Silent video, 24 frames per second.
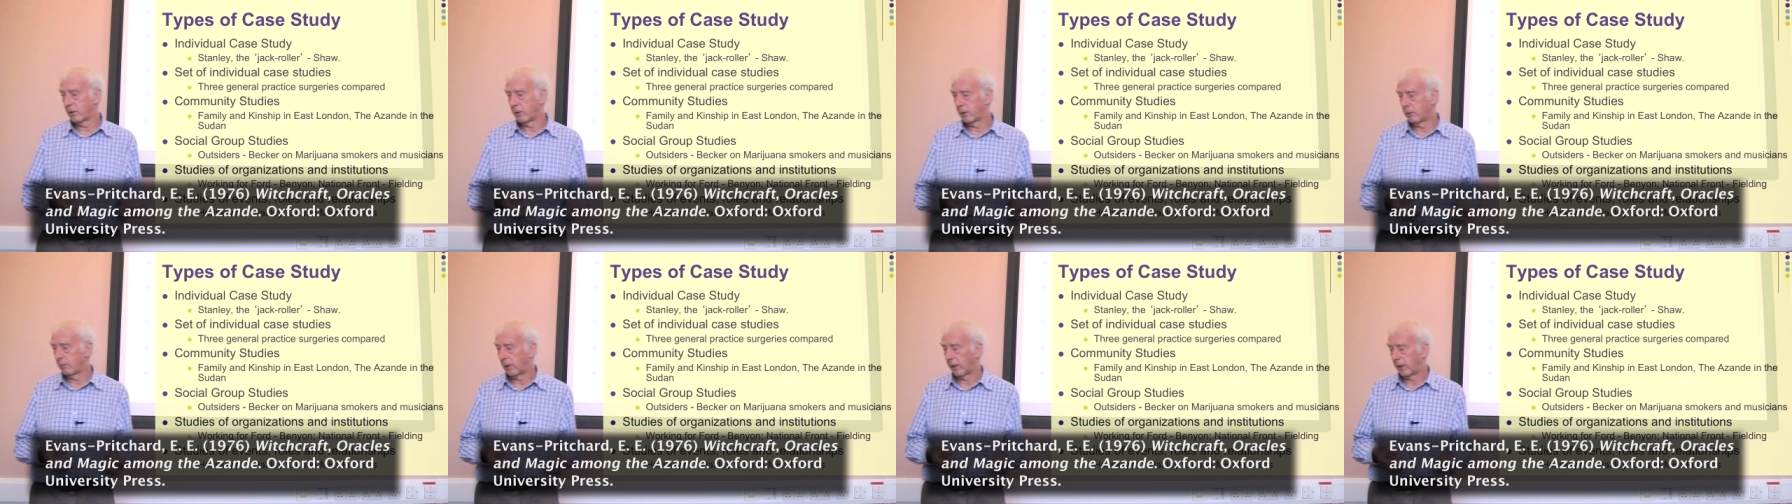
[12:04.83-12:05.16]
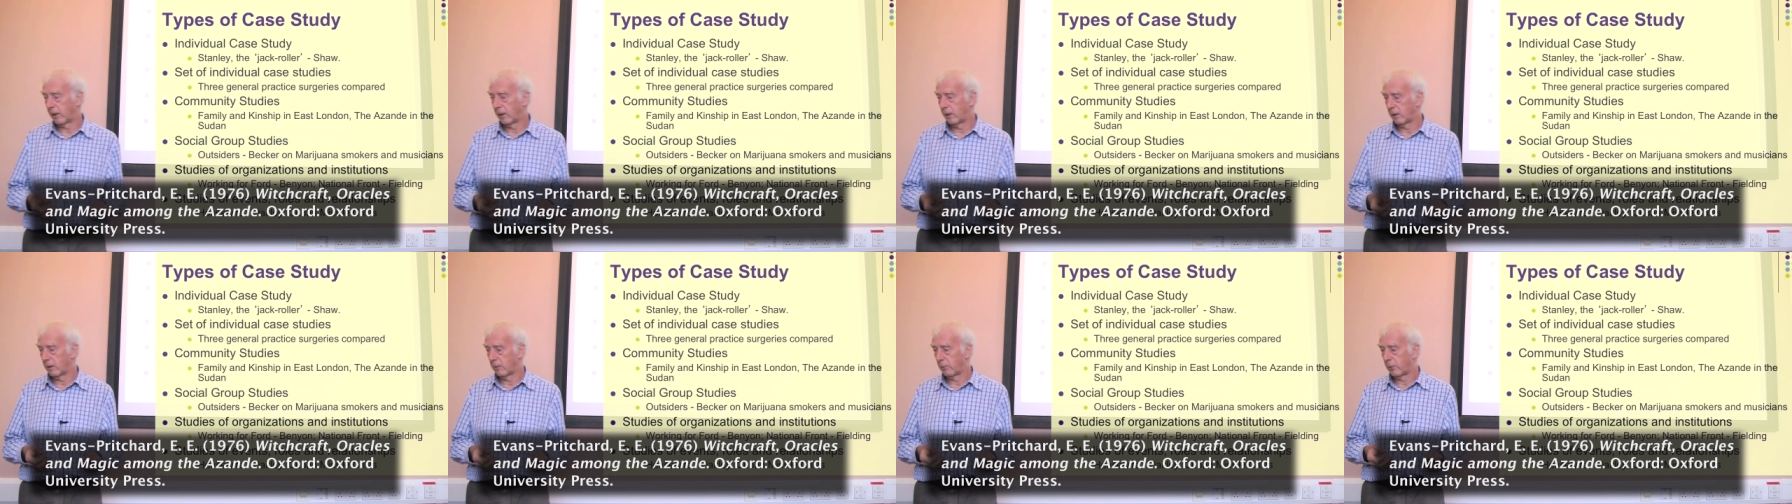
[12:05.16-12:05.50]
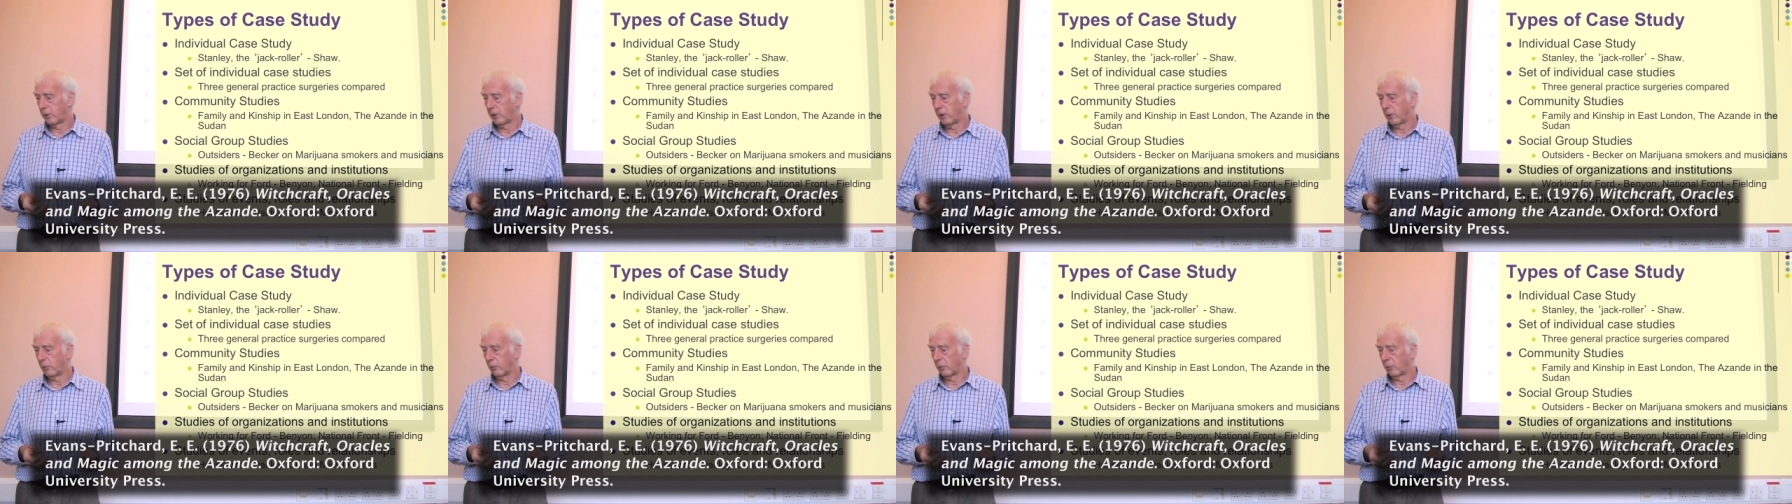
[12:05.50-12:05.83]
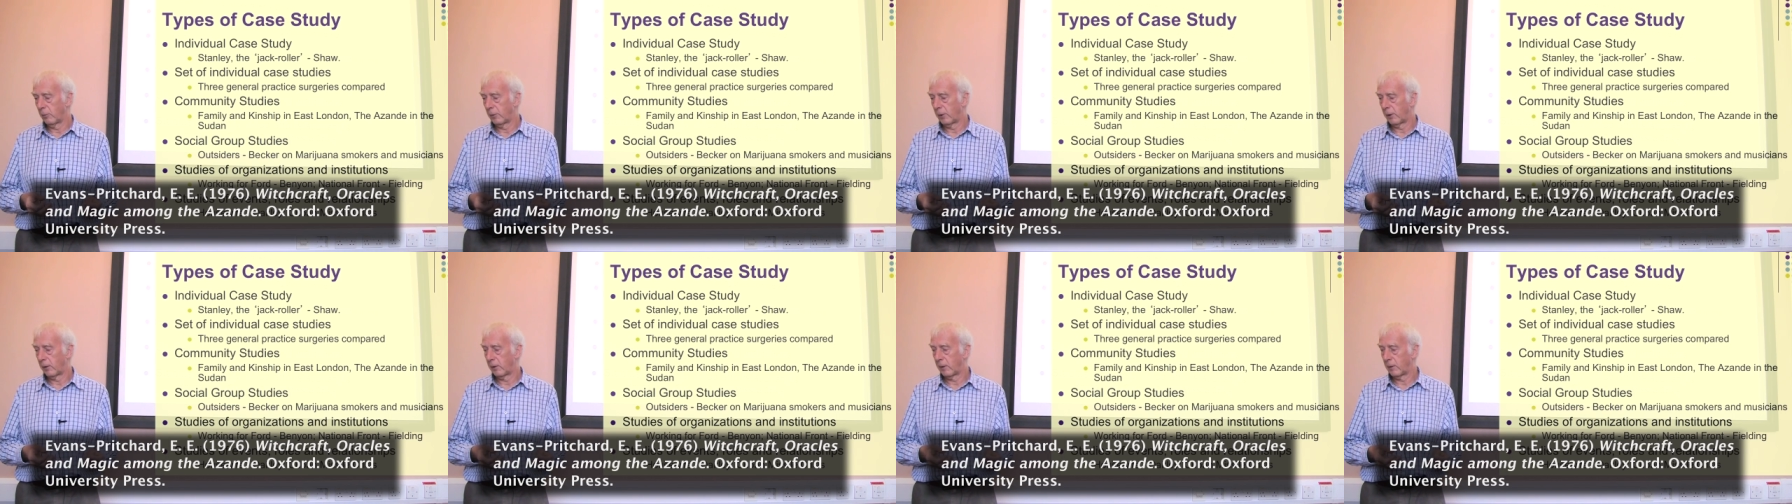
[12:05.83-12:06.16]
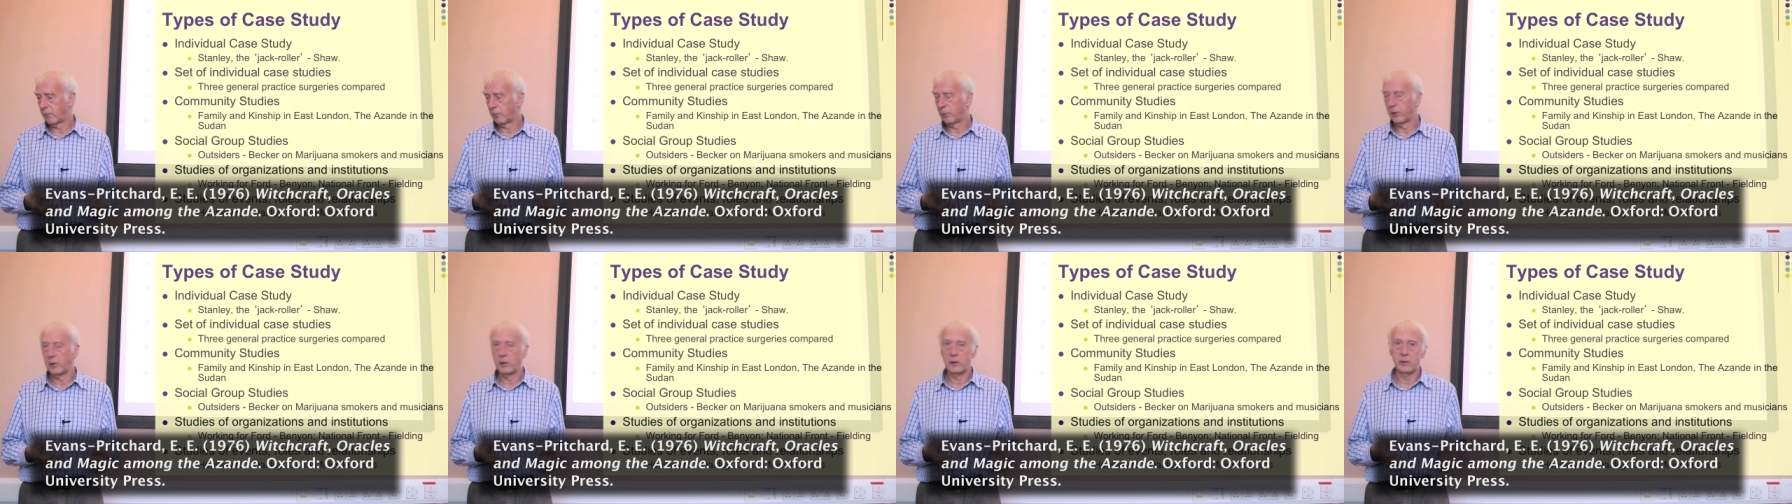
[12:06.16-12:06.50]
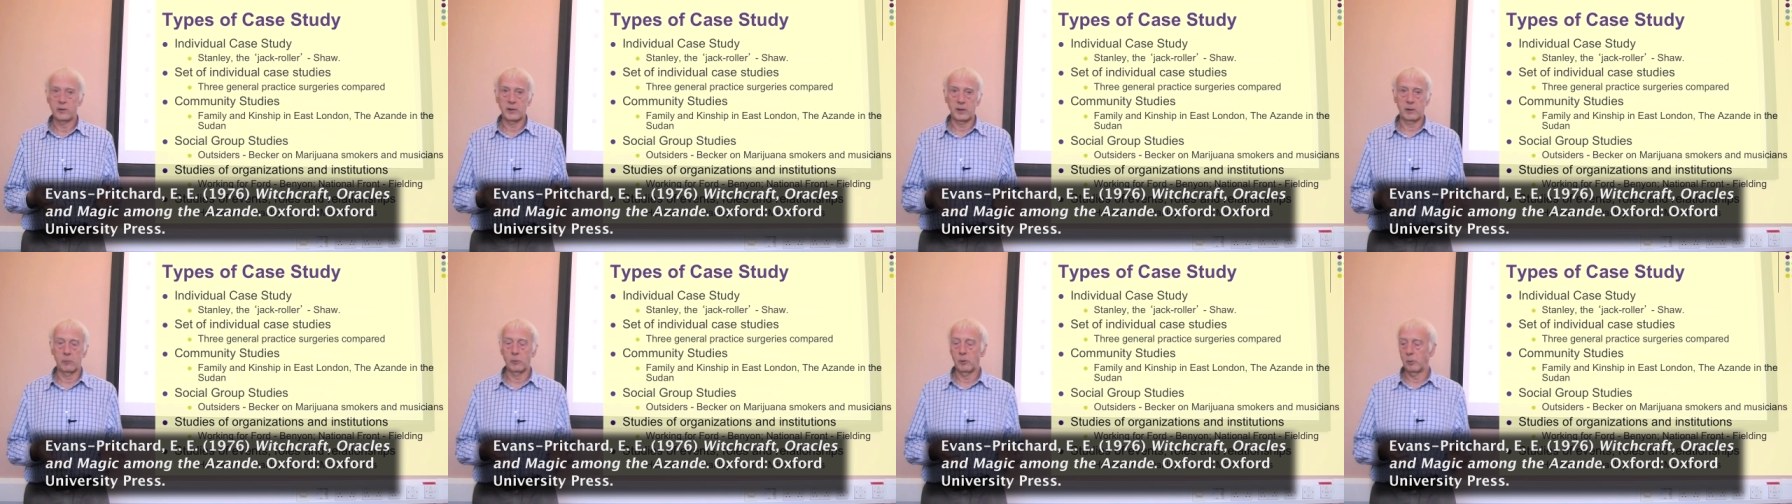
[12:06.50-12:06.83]
back in the pre-war period,
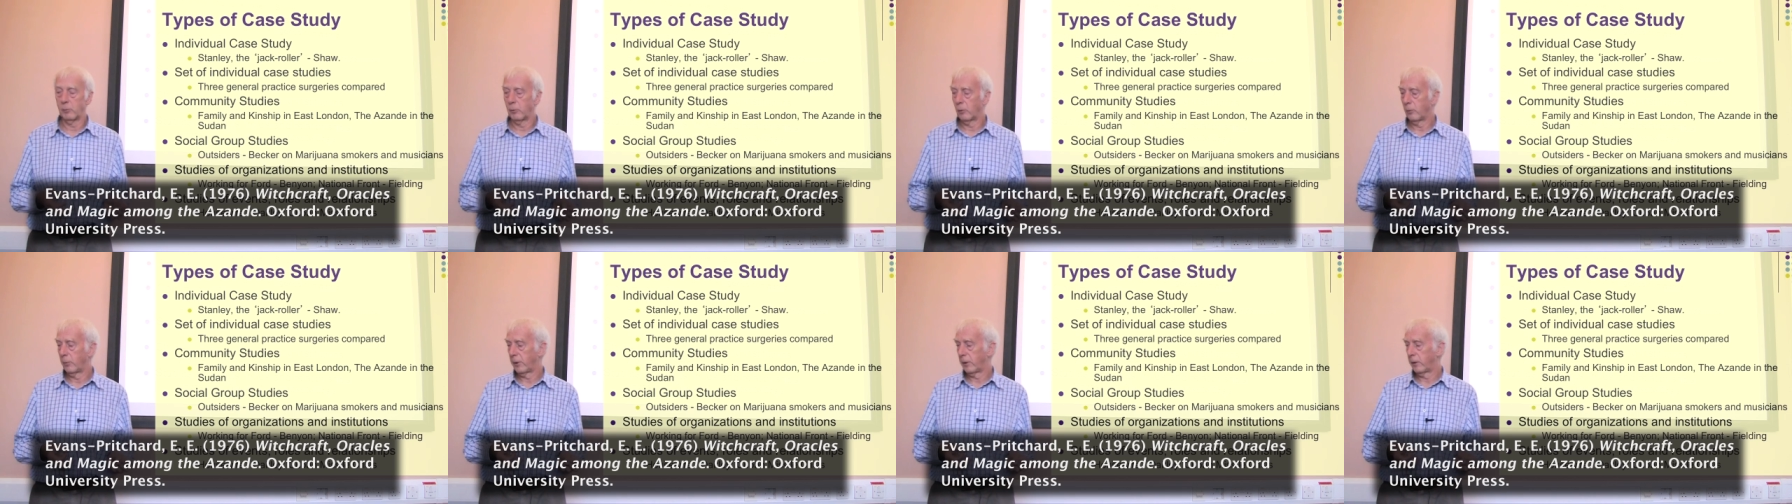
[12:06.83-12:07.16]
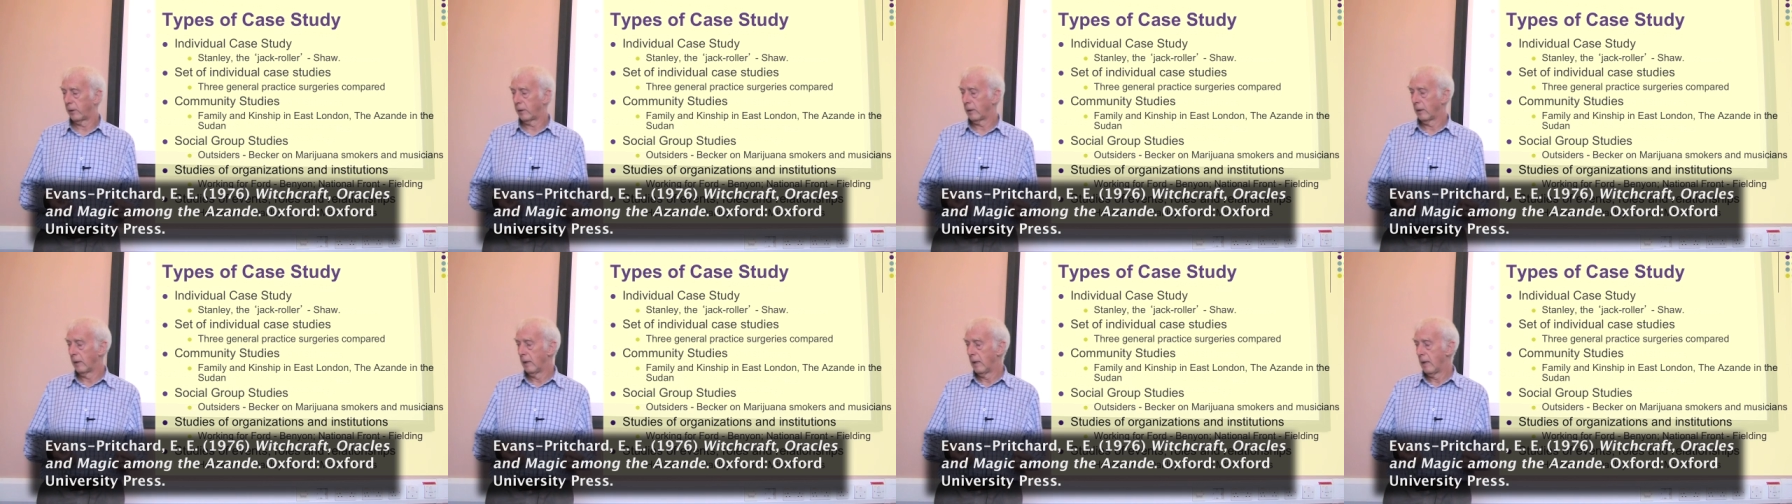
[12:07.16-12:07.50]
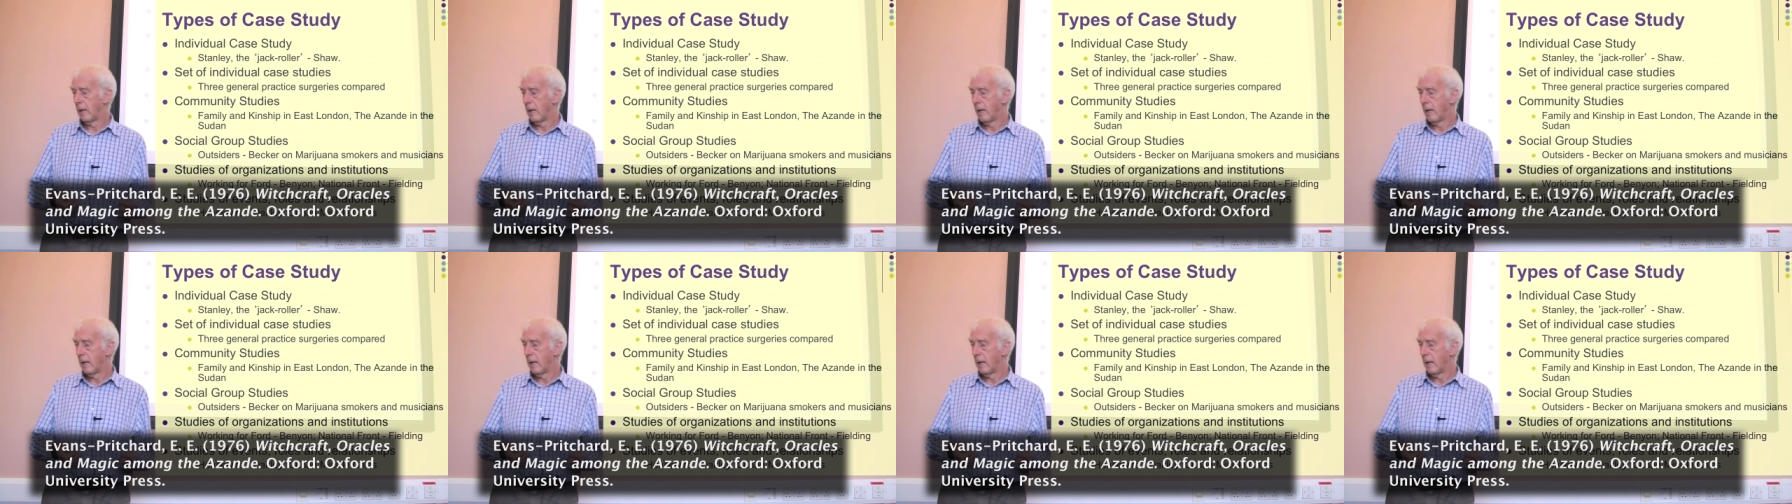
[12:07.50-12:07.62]
pre-Second World War period.